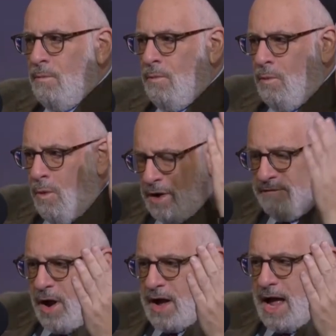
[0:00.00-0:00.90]
One
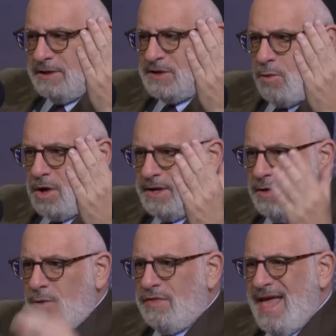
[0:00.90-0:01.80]
of our colleagues walked
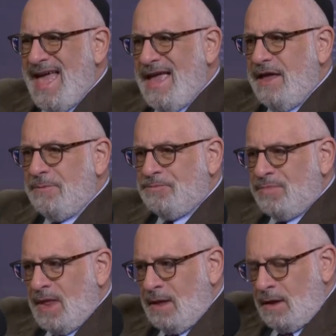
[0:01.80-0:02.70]
in with a
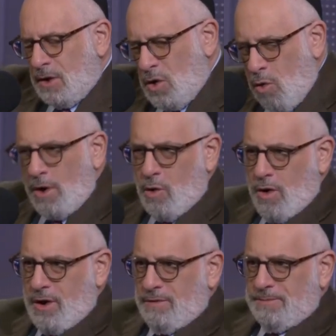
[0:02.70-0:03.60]
court
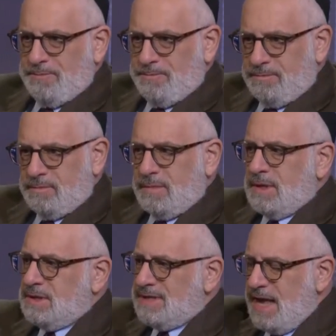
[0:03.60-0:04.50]
order
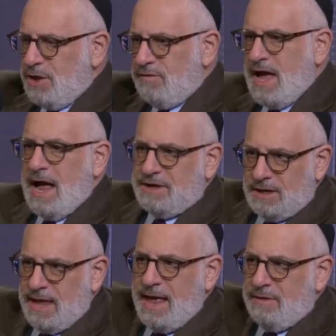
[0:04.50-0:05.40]
saying you've got to
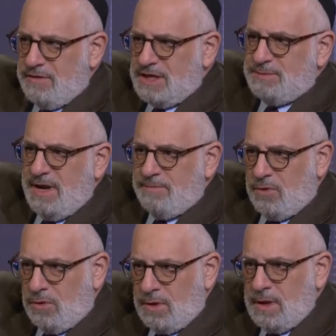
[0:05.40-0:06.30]
let these
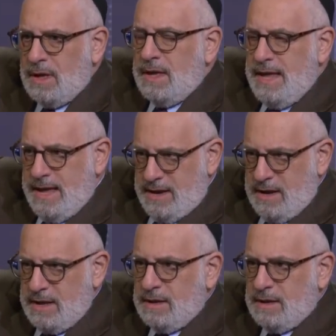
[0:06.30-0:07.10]
people in